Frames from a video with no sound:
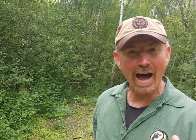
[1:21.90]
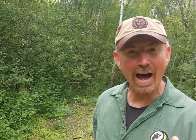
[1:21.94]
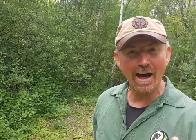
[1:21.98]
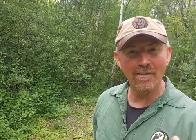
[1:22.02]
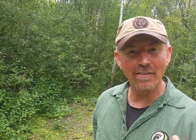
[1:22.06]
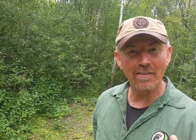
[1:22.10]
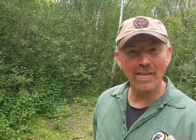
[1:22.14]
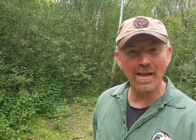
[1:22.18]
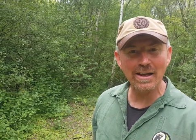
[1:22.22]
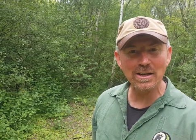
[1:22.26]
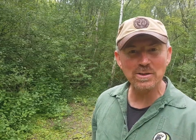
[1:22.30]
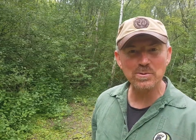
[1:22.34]

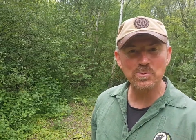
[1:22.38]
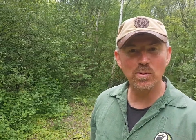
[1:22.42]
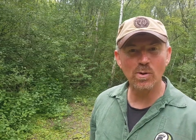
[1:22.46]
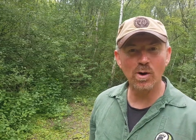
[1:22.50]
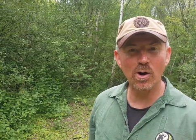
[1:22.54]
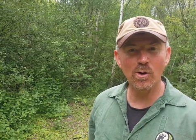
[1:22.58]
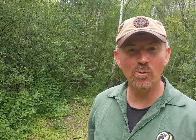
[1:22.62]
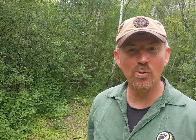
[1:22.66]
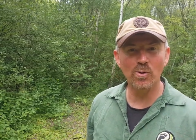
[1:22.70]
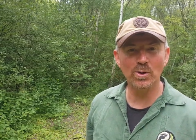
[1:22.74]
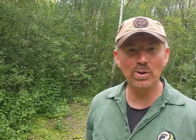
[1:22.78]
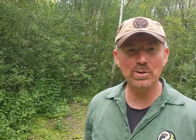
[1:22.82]
And that's what
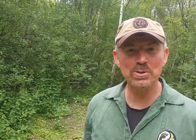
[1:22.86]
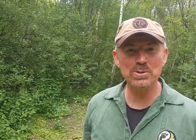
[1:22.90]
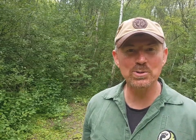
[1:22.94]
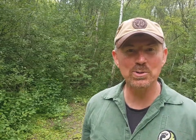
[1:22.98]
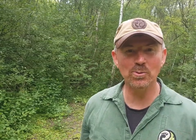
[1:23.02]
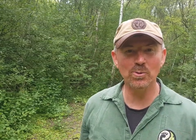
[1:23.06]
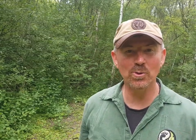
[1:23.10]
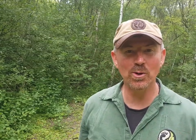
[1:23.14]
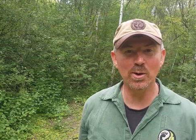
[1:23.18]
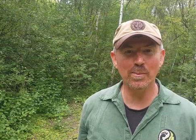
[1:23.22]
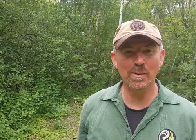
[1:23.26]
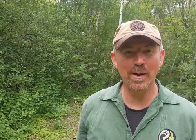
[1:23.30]
I want to
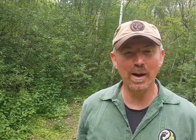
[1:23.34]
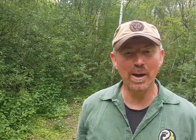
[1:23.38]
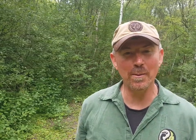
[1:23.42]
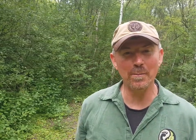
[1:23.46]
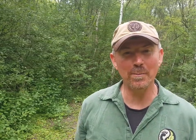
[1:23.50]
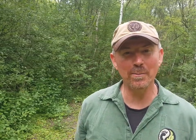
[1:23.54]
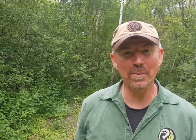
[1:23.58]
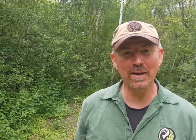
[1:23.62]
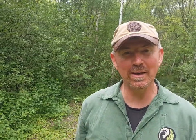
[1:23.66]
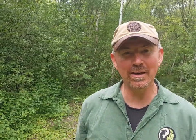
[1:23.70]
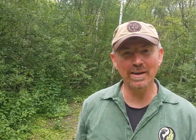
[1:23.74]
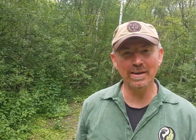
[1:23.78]
talk about,
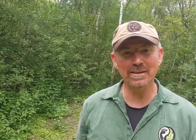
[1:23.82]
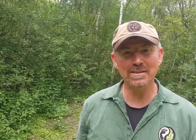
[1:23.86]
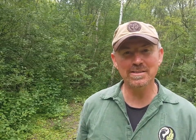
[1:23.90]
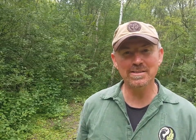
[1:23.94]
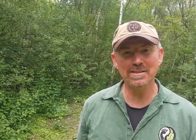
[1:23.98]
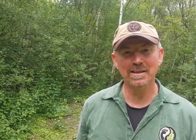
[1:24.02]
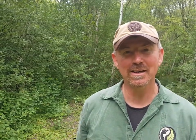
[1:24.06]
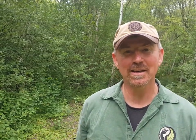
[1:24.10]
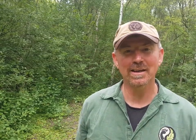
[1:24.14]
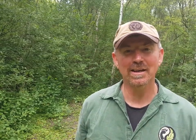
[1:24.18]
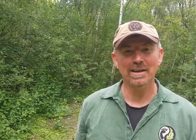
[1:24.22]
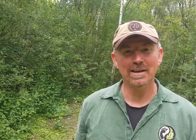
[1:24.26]

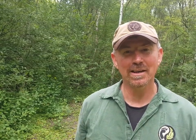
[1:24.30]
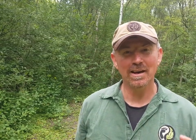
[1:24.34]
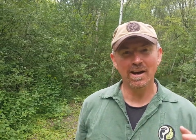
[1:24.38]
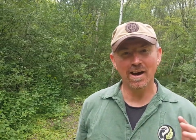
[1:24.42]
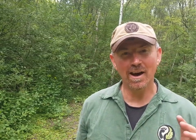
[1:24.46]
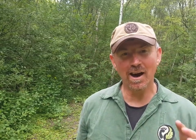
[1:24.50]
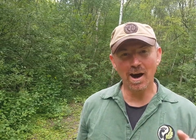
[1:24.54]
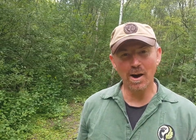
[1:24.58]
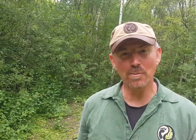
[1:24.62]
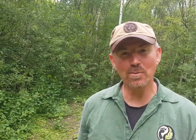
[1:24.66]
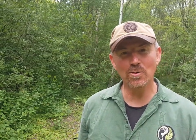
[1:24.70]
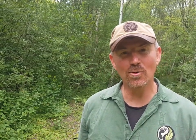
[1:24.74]
because
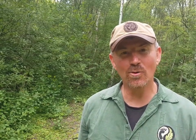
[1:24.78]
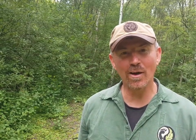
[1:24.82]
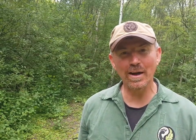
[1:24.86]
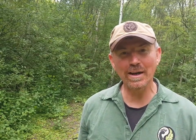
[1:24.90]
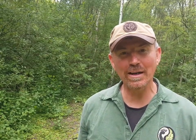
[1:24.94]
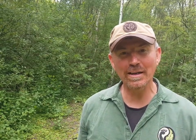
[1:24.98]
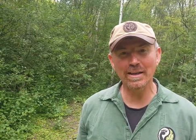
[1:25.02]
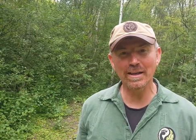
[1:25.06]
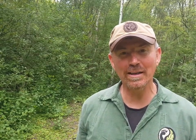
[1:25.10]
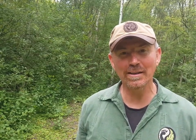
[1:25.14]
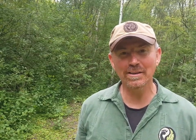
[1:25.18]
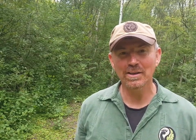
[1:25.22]

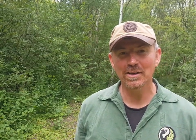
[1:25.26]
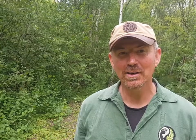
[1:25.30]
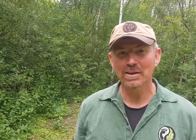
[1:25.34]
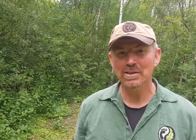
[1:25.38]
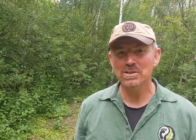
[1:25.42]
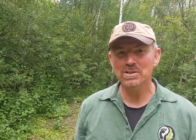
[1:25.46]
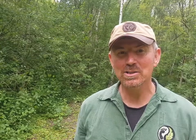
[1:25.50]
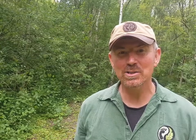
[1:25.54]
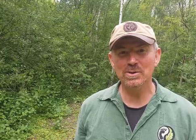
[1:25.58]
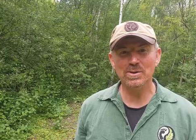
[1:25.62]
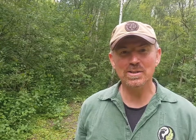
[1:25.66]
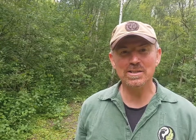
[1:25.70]
upgrading
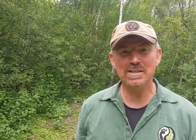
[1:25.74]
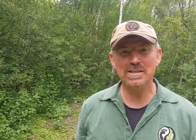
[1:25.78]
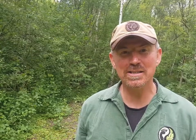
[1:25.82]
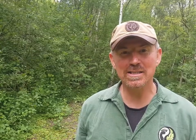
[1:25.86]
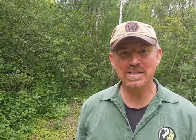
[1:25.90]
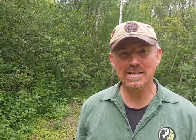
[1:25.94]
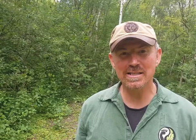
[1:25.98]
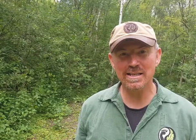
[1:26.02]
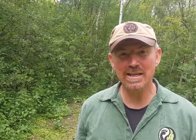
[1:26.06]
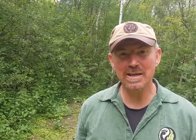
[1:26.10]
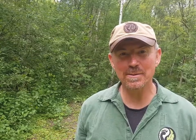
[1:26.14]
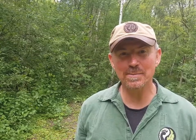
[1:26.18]
to a
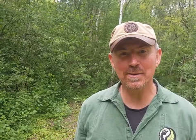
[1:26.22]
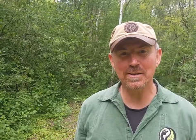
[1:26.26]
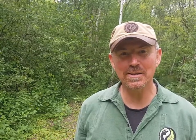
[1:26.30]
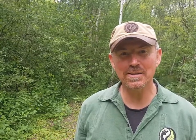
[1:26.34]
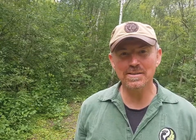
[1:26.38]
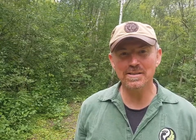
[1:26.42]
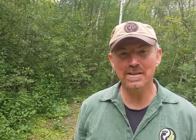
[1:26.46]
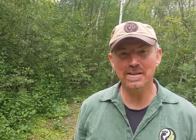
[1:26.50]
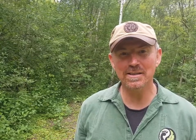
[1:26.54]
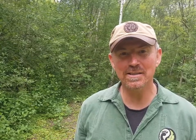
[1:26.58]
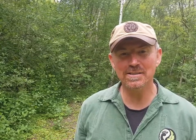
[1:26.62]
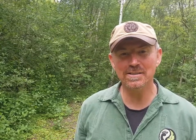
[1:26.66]
sleeping
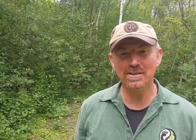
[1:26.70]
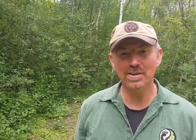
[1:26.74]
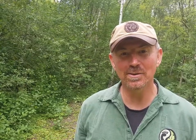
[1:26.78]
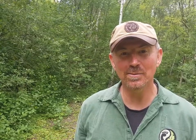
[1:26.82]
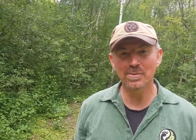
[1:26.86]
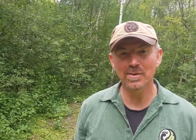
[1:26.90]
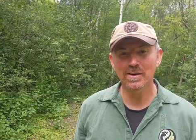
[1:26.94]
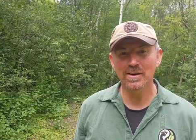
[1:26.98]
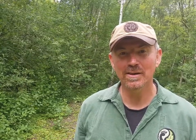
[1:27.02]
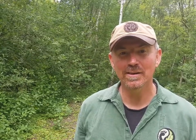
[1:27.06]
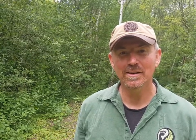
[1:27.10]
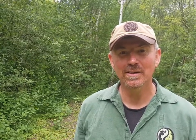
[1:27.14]

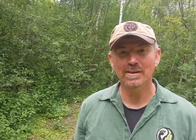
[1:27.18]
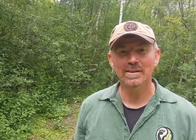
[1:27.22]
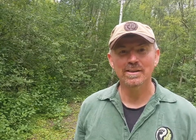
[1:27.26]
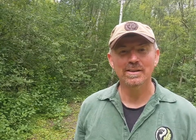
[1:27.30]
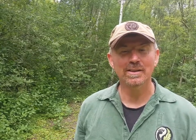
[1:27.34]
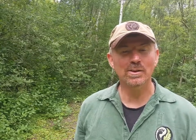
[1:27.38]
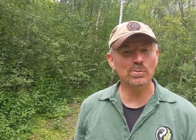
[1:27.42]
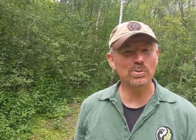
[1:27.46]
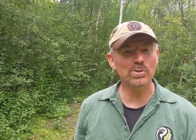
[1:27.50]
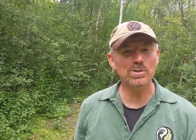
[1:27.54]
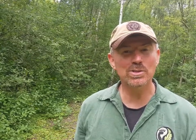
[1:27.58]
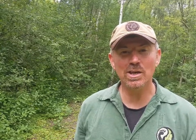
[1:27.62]
system
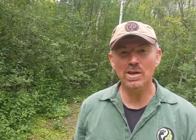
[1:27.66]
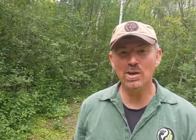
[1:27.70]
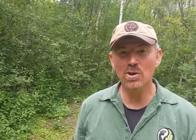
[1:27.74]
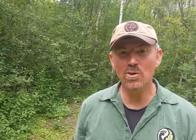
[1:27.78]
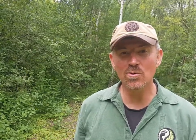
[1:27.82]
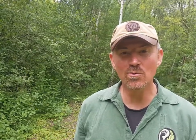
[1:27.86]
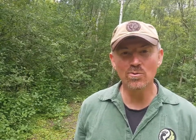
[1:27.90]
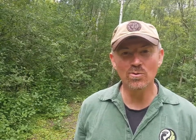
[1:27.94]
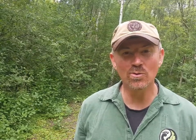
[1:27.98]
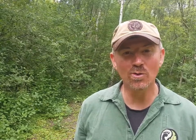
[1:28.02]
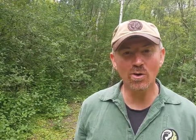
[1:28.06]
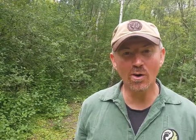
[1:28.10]
that will see
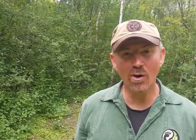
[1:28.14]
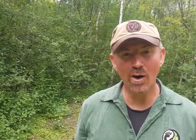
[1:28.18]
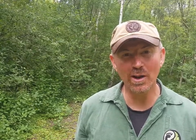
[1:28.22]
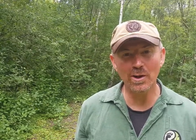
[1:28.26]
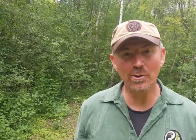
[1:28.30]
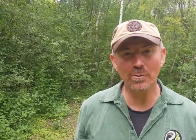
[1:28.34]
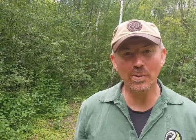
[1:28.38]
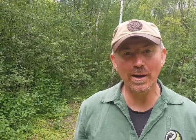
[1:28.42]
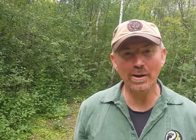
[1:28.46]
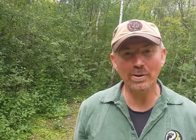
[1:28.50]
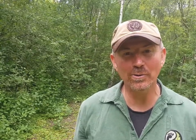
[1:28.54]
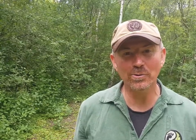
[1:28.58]
you right
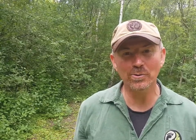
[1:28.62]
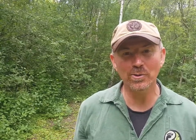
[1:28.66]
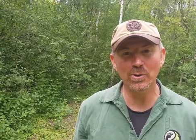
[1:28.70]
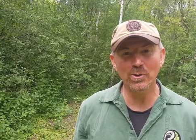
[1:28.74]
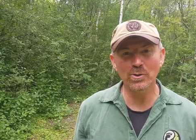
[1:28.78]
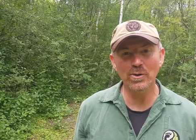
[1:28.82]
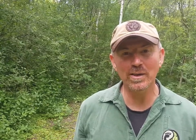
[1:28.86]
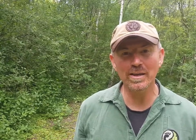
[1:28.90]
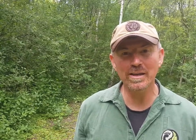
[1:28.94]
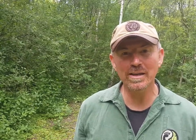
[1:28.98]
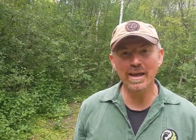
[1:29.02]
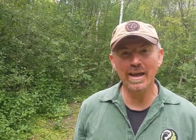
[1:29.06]
the way through
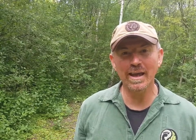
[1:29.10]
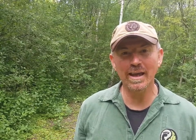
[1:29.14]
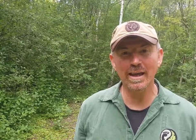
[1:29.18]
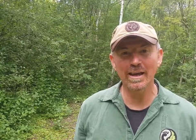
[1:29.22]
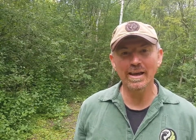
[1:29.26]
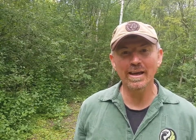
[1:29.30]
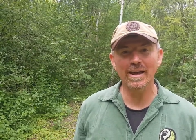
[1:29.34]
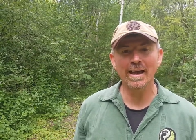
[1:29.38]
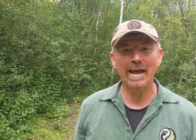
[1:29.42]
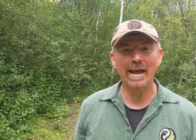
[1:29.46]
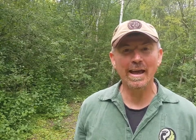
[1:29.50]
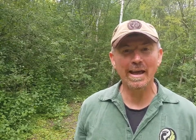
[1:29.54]
the year
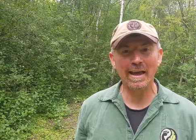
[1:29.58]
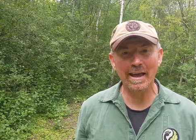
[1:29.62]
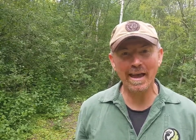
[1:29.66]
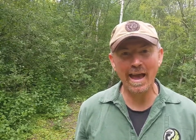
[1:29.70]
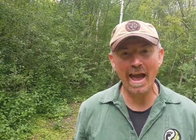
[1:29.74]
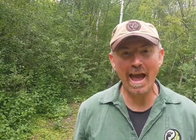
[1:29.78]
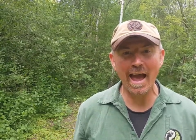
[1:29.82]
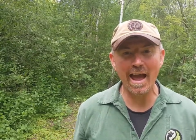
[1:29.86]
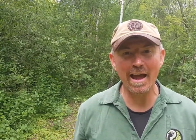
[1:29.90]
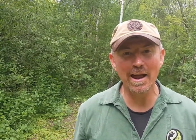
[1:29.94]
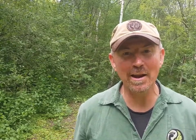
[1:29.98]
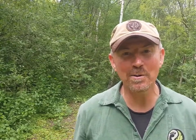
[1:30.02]

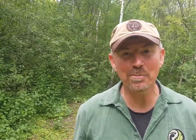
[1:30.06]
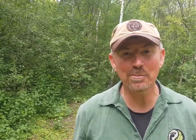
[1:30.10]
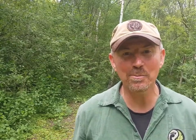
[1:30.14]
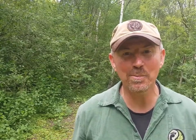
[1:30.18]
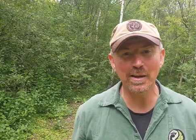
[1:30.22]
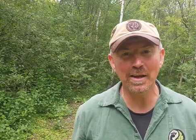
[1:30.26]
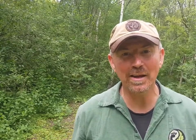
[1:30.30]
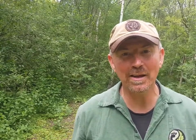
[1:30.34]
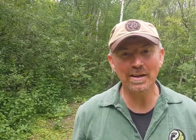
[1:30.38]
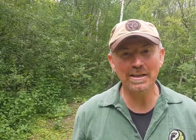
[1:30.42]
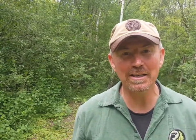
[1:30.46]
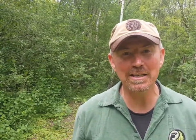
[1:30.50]
can
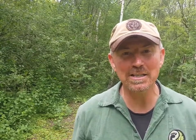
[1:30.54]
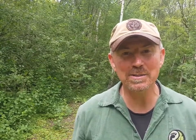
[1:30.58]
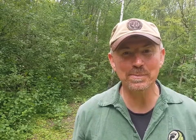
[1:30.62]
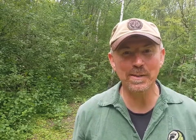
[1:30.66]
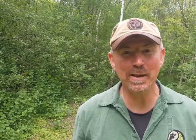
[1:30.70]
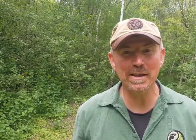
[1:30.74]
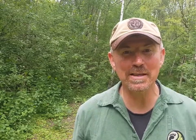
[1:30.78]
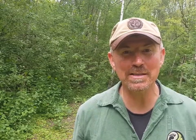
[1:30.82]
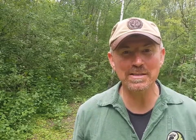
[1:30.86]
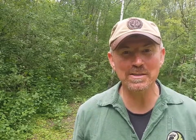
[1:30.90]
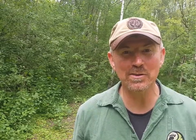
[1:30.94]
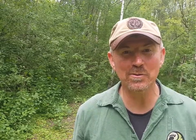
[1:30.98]
be an
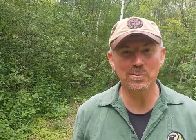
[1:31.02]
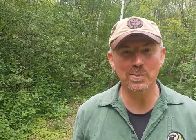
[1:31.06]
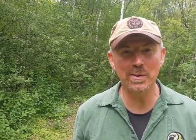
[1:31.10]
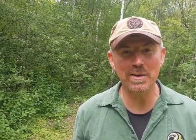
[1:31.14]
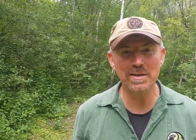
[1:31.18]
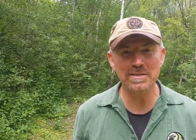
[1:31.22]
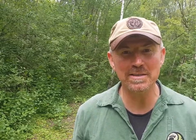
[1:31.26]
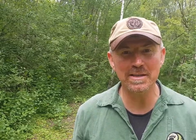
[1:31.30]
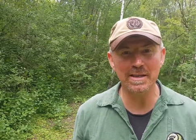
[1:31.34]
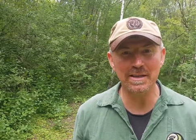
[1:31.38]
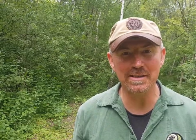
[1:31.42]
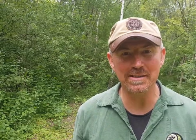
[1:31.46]
expensive
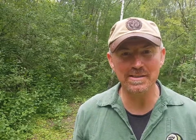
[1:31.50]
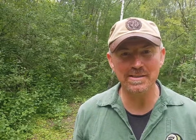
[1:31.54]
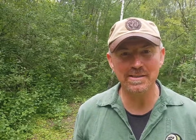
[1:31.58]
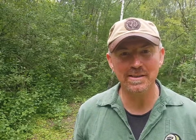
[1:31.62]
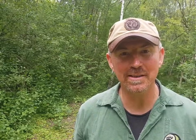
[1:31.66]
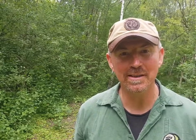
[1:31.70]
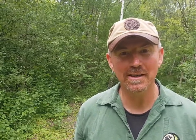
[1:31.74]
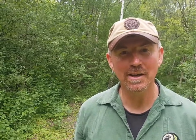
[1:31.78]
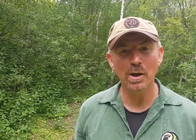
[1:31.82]
business,